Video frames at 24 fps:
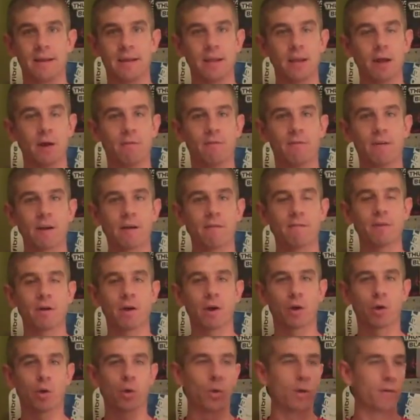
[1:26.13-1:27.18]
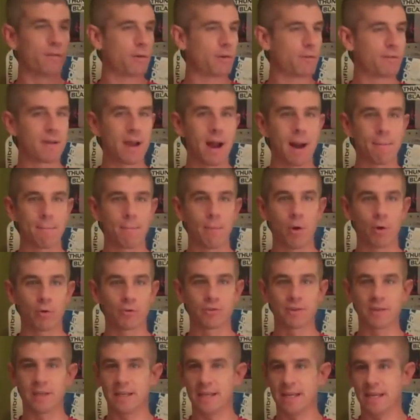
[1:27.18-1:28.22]
very, very cool if you've got
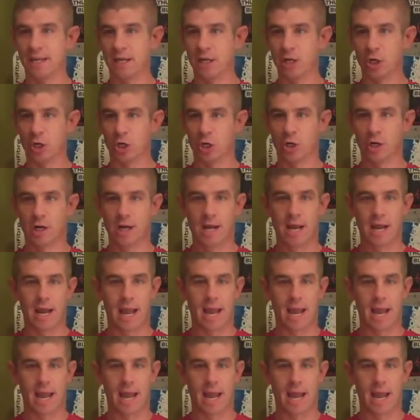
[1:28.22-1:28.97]
multi here